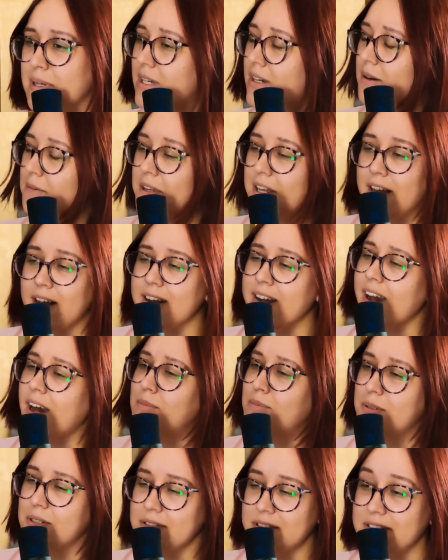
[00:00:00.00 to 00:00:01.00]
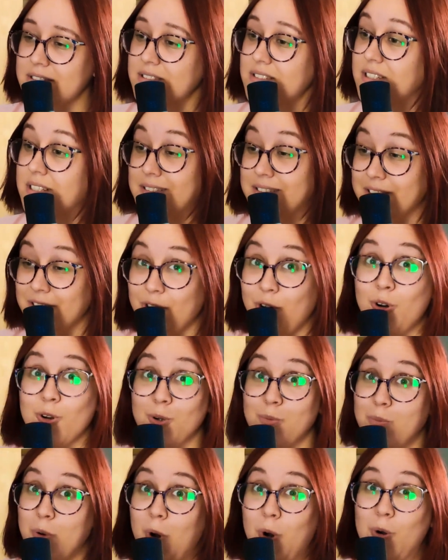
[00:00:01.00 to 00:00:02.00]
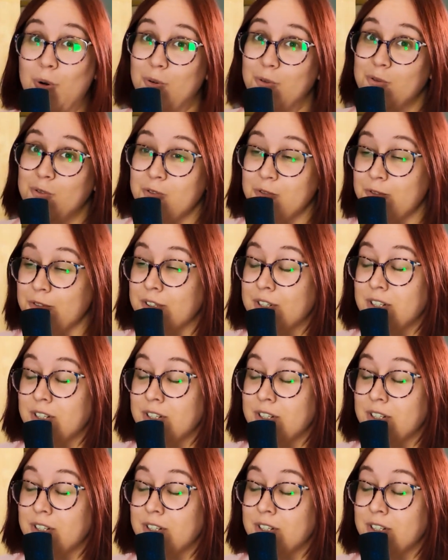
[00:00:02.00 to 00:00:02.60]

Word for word: becoming a couple this season, or both.